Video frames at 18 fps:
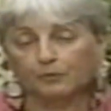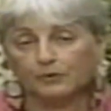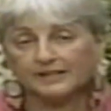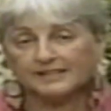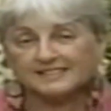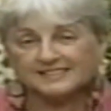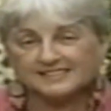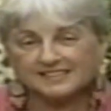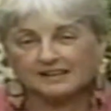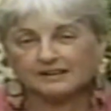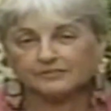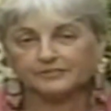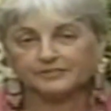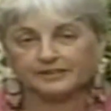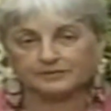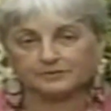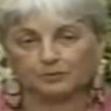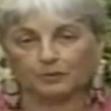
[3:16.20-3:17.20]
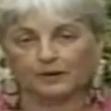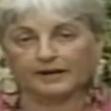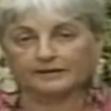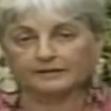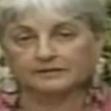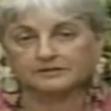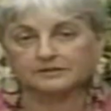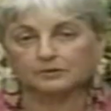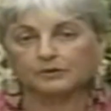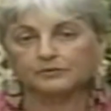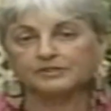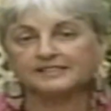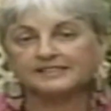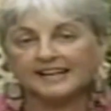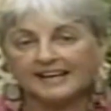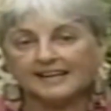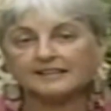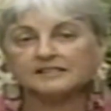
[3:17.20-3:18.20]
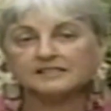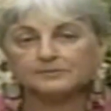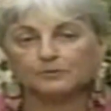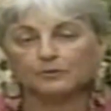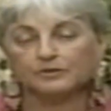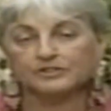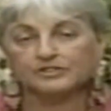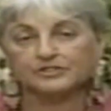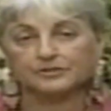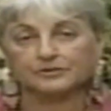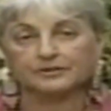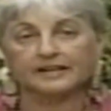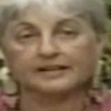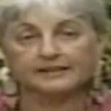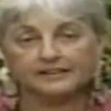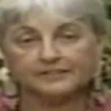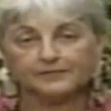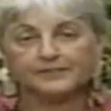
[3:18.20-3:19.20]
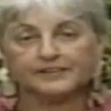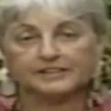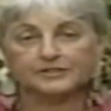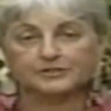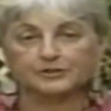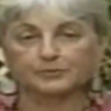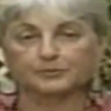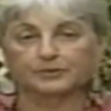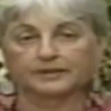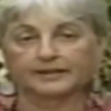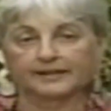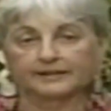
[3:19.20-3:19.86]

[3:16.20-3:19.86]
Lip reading: the wood itself gets wet, so it retains moisture and it feeds your